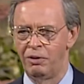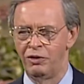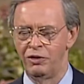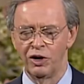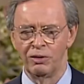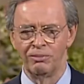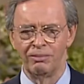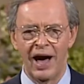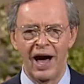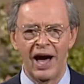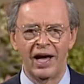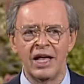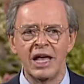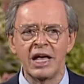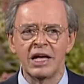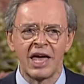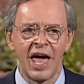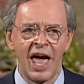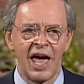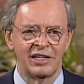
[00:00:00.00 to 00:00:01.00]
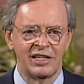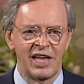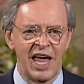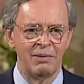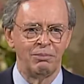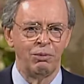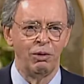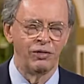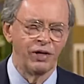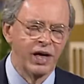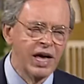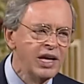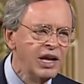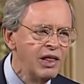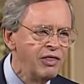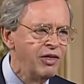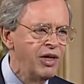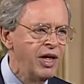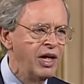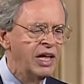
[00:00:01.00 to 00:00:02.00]
with your mind. He can't tamper with
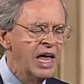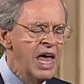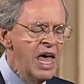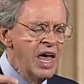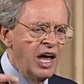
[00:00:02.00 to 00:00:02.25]
anything